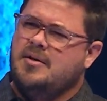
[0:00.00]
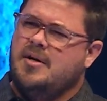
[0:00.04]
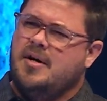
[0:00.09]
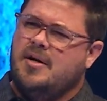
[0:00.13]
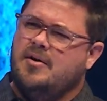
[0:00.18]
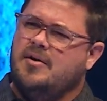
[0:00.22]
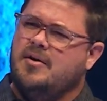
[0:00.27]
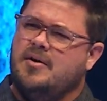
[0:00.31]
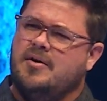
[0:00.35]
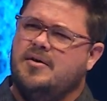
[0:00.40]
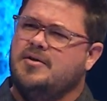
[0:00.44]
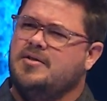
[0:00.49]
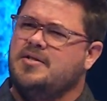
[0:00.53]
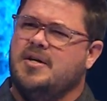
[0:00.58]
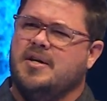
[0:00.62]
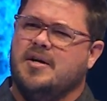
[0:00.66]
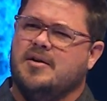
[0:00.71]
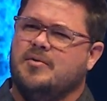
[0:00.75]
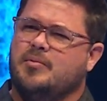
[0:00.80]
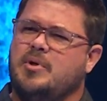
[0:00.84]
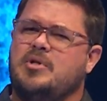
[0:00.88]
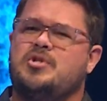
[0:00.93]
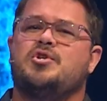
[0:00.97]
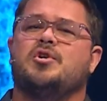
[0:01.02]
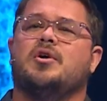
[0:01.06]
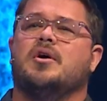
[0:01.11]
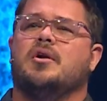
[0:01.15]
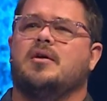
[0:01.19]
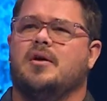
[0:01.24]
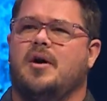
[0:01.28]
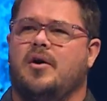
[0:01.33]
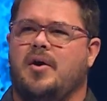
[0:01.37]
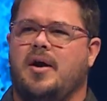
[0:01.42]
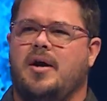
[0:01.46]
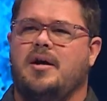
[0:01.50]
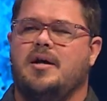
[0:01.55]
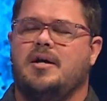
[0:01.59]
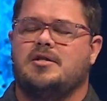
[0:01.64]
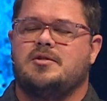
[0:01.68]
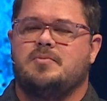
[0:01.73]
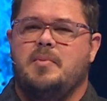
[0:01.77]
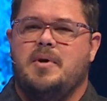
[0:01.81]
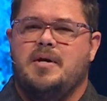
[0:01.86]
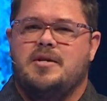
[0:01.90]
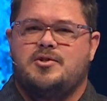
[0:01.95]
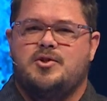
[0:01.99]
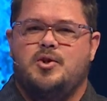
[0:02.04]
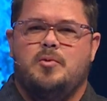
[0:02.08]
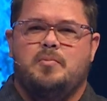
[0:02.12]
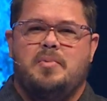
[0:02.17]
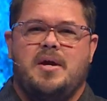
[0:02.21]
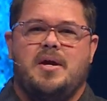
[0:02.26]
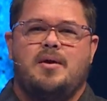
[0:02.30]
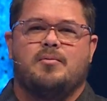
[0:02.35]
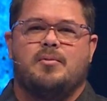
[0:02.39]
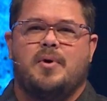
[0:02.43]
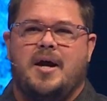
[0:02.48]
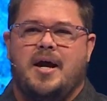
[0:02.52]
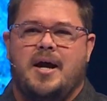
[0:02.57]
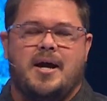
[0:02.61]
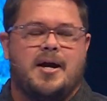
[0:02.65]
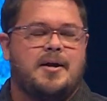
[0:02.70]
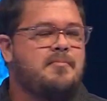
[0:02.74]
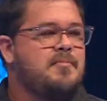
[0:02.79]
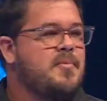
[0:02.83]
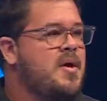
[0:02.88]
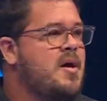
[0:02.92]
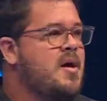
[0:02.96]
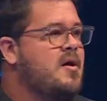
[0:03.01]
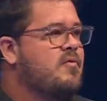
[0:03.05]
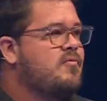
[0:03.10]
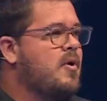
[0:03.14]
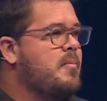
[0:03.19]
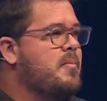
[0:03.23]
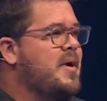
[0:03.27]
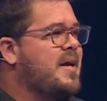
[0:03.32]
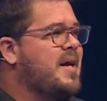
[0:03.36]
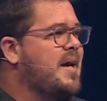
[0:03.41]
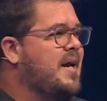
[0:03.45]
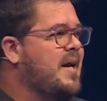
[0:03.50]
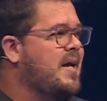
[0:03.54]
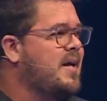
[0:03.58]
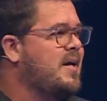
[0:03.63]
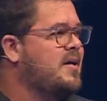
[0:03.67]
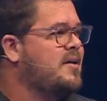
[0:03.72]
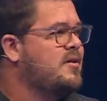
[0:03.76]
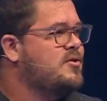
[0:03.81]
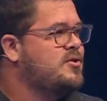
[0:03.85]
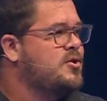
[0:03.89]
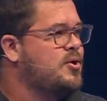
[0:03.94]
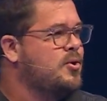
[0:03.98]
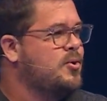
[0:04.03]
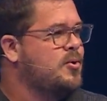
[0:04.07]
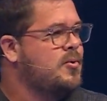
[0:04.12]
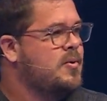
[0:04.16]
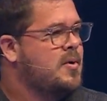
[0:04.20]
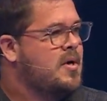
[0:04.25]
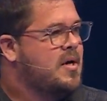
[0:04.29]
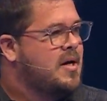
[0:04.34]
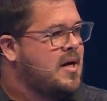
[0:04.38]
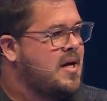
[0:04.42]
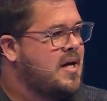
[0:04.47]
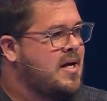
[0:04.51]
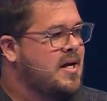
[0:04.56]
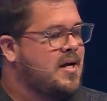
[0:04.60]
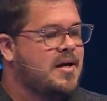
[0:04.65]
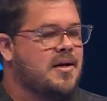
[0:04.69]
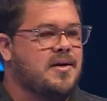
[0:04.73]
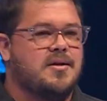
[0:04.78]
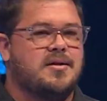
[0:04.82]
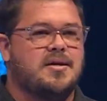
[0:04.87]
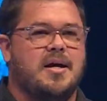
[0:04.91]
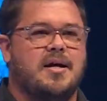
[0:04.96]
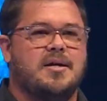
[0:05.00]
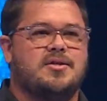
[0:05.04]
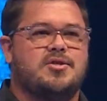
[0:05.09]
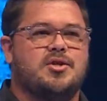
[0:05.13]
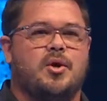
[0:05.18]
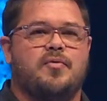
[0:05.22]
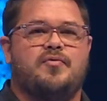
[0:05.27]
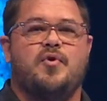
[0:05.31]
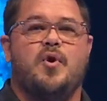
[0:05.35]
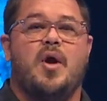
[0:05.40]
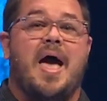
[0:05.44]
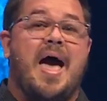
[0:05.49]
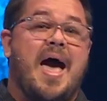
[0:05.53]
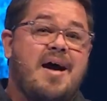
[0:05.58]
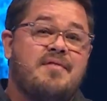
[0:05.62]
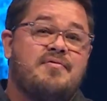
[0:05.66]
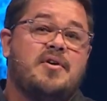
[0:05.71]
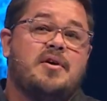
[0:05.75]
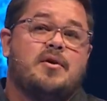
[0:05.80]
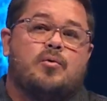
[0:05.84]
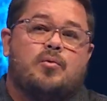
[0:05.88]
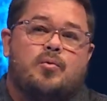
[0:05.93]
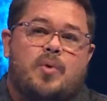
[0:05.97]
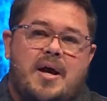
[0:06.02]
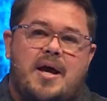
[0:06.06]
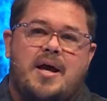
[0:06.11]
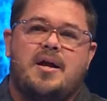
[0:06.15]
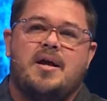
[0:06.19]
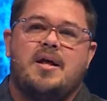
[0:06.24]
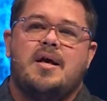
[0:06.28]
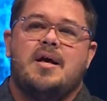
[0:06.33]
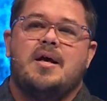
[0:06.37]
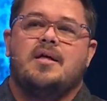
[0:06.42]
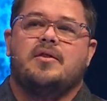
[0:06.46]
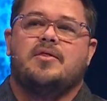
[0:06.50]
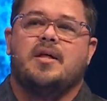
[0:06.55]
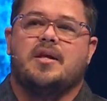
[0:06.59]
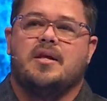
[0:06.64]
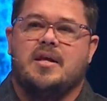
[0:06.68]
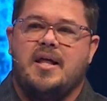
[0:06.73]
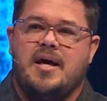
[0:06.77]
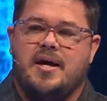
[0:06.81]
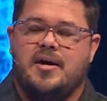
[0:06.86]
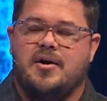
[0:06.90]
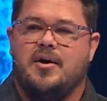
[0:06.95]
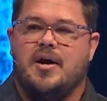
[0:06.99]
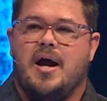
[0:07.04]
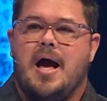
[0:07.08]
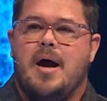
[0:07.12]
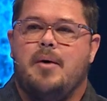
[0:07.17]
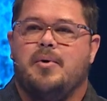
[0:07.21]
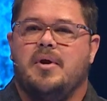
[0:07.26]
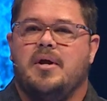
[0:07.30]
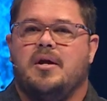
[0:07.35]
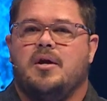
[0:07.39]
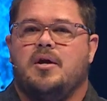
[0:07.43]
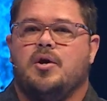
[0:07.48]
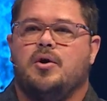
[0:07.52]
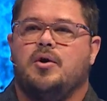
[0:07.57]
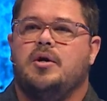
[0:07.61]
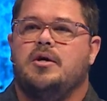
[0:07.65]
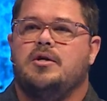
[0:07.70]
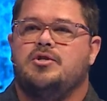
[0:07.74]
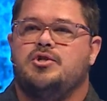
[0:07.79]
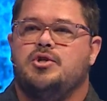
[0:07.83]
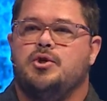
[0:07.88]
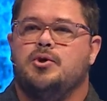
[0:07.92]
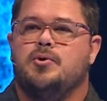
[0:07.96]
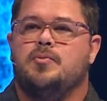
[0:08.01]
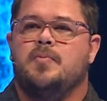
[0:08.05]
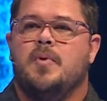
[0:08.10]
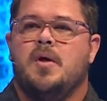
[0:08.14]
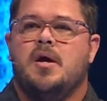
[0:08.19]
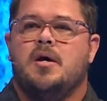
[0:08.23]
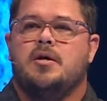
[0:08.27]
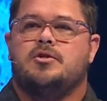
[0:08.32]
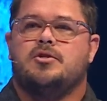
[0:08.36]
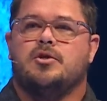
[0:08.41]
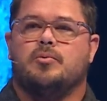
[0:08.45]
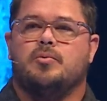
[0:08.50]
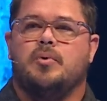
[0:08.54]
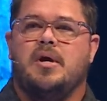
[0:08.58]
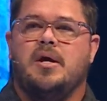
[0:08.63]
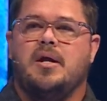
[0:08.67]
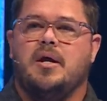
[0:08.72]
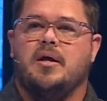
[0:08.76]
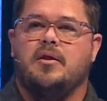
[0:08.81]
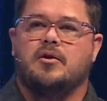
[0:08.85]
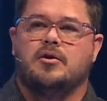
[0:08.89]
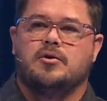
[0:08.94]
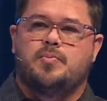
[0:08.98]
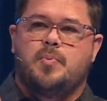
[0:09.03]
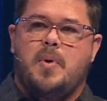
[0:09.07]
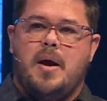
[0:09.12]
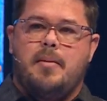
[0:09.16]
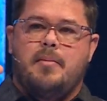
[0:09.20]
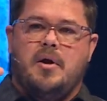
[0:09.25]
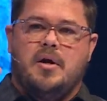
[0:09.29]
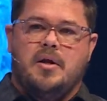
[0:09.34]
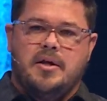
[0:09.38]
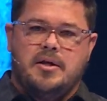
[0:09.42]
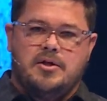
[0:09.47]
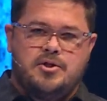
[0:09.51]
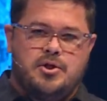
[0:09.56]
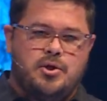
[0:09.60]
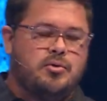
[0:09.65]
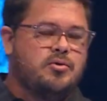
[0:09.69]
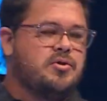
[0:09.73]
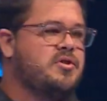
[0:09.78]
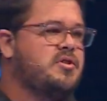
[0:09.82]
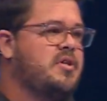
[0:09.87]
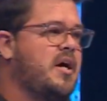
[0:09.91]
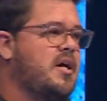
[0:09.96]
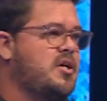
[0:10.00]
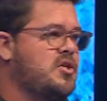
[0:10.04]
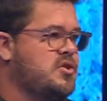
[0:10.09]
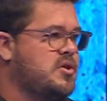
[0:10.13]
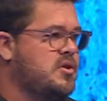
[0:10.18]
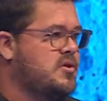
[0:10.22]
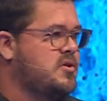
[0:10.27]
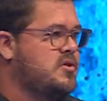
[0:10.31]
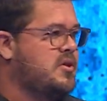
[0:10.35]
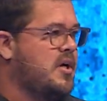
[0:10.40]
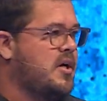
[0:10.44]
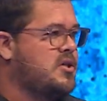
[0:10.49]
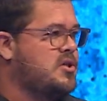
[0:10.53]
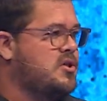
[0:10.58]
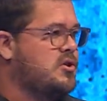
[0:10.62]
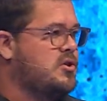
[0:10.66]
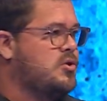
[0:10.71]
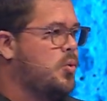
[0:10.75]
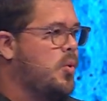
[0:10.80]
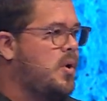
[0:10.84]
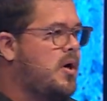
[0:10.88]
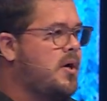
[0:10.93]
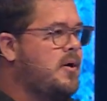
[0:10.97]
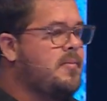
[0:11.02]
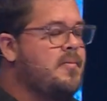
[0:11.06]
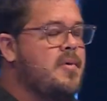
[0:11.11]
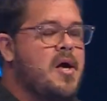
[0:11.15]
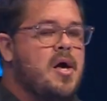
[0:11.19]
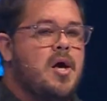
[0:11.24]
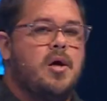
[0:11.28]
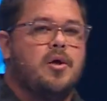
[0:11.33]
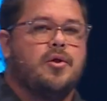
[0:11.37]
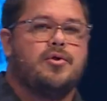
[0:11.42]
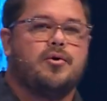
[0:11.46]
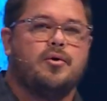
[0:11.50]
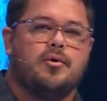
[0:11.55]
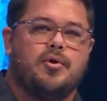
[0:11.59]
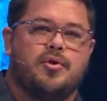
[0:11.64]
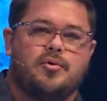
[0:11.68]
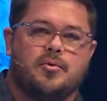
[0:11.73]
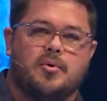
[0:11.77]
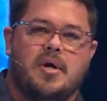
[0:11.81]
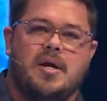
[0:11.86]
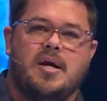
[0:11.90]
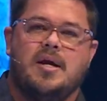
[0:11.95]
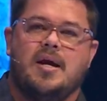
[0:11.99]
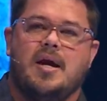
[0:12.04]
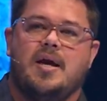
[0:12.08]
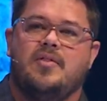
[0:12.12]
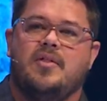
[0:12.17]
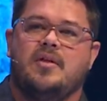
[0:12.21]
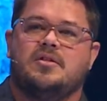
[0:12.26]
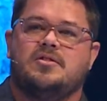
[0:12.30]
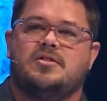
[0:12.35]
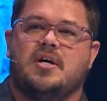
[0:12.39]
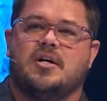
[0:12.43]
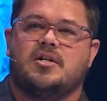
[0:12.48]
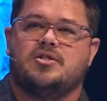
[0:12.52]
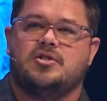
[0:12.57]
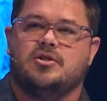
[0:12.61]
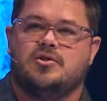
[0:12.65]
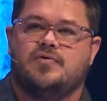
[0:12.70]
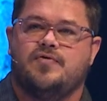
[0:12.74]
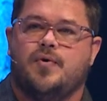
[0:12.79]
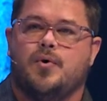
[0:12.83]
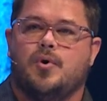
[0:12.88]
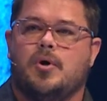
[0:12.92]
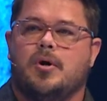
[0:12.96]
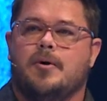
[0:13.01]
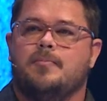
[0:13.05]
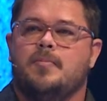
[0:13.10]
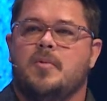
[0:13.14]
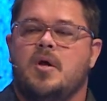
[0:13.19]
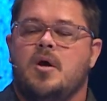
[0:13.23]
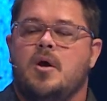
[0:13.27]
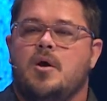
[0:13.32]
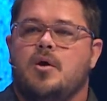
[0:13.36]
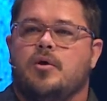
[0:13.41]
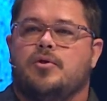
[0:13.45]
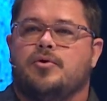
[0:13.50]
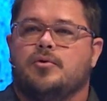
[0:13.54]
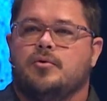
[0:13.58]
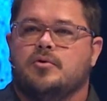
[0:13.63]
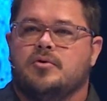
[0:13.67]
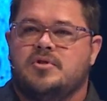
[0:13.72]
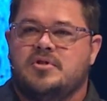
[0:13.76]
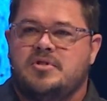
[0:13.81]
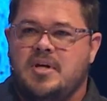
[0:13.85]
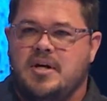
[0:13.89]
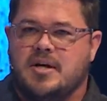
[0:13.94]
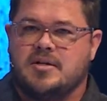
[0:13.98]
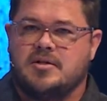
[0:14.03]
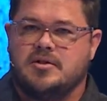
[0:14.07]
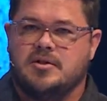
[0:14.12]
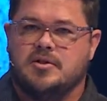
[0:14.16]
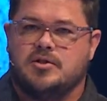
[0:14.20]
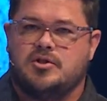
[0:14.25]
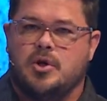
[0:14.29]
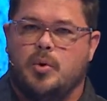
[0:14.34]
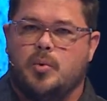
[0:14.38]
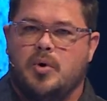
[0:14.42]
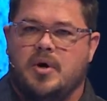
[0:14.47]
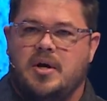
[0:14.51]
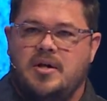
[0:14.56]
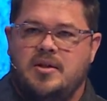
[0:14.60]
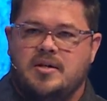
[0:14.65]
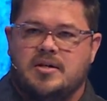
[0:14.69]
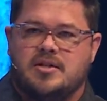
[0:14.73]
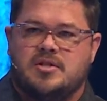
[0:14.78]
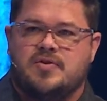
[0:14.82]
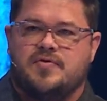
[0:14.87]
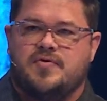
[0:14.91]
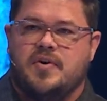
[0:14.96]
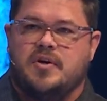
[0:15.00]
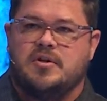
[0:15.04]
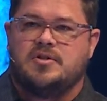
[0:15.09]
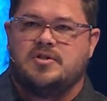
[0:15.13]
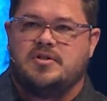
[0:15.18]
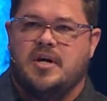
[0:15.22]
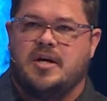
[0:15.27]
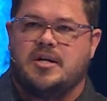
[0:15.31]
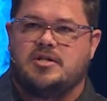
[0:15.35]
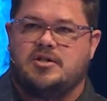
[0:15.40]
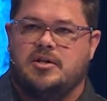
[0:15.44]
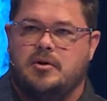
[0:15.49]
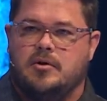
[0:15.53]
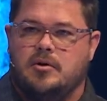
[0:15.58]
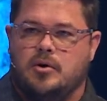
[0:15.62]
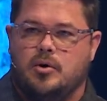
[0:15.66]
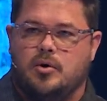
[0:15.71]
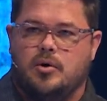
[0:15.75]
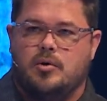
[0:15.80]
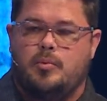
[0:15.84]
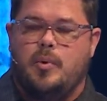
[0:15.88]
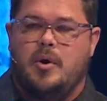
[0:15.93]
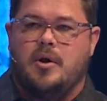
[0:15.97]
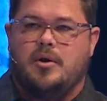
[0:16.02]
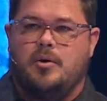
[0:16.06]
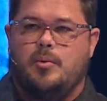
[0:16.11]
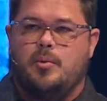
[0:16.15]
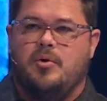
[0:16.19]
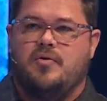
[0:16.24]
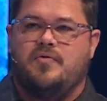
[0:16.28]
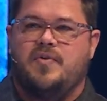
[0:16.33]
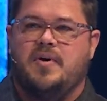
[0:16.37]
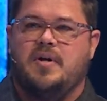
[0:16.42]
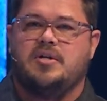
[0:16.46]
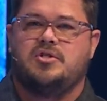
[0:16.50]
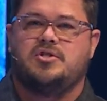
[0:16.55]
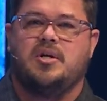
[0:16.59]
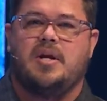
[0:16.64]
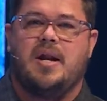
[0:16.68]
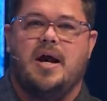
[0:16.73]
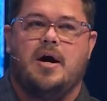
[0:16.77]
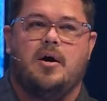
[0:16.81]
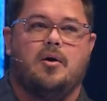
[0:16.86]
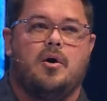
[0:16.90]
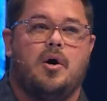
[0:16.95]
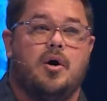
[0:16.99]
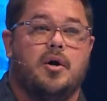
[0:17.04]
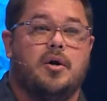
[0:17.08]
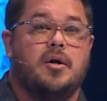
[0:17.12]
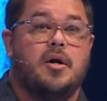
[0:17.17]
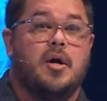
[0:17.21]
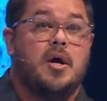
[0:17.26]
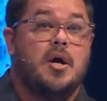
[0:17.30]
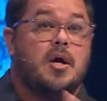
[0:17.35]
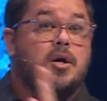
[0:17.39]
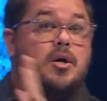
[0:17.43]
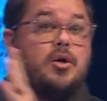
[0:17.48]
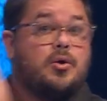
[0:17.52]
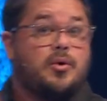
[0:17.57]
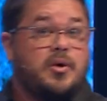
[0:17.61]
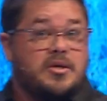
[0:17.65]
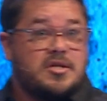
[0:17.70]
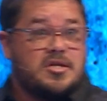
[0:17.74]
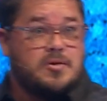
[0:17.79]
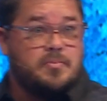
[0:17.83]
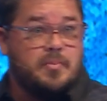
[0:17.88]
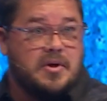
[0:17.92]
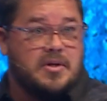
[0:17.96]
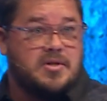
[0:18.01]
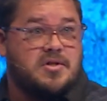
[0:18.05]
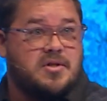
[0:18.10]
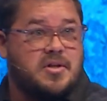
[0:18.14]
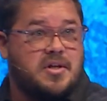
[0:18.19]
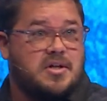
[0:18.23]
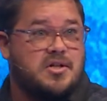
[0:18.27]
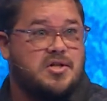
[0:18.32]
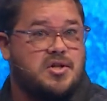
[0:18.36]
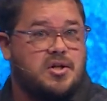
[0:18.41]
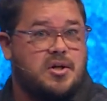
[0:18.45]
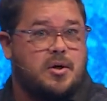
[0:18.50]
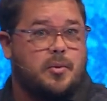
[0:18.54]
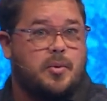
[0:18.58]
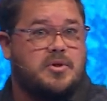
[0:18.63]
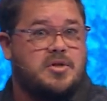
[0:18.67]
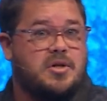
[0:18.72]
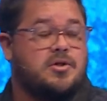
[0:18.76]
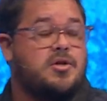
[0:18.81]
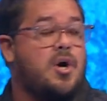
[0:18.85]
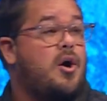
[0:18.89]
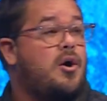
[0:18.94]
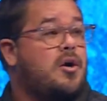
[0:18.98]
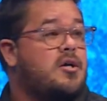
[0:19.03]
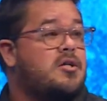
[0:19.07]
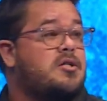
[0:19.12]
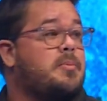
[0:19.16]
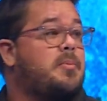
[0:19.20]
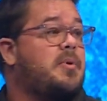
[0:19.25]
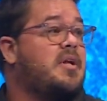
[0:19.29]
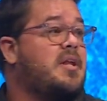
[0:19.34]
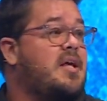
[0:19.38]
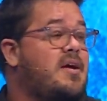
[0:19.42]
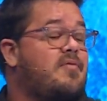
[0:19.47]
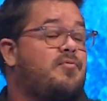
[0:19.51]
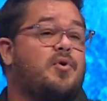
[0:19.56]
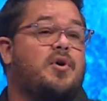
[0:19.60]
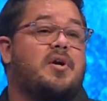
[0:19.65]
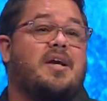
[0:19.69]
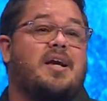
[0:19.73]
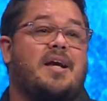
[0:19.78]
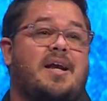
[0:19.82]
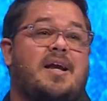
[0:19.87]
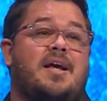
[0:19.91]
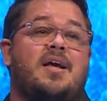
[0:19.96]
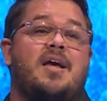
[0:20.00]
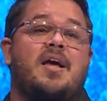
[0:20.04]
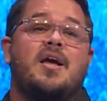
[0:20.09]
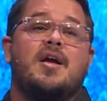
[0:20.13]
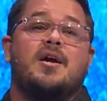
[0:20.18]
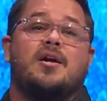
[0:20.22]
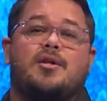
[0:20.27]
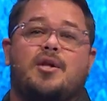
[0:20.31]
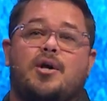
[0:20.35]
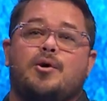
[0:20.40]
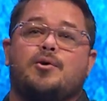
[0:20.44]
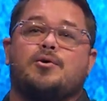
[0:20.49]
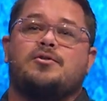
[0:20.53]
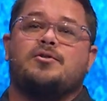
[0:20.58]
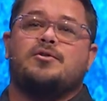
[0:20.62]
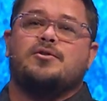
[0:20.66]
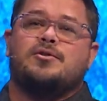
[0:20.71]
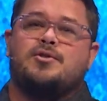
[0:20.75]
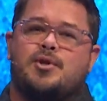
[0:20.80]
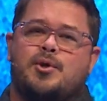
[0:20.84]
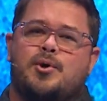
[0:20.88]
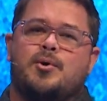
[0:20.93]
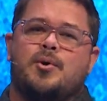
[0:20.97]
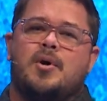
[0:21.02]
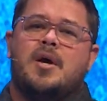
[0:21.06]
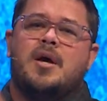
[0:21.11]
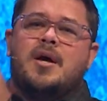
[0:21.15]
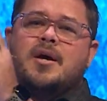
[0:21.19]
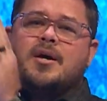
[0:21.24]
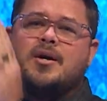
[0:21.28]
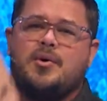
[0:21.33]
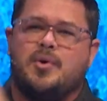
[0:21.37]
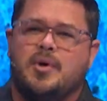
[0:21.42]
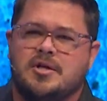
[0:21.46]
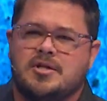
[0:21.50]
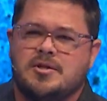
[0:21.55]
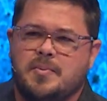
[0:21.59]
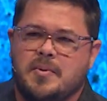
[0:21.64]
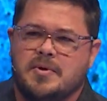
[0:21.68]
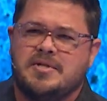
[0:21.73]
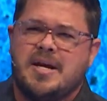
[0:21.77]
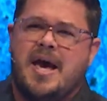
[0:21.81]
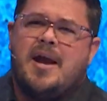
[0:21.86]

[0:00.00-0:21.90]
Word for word: I don't understand. We should, all right? It's meant to be read from beginning to end. And so if you haven't read the letter, I would encourage you to read it. And there's primarily two sections, sections one through three, and then sections four through six. And so we're in this first section. Lord willing, we'll finish it out on Christmas this year, which is hard to believe we're getting close to Christmas.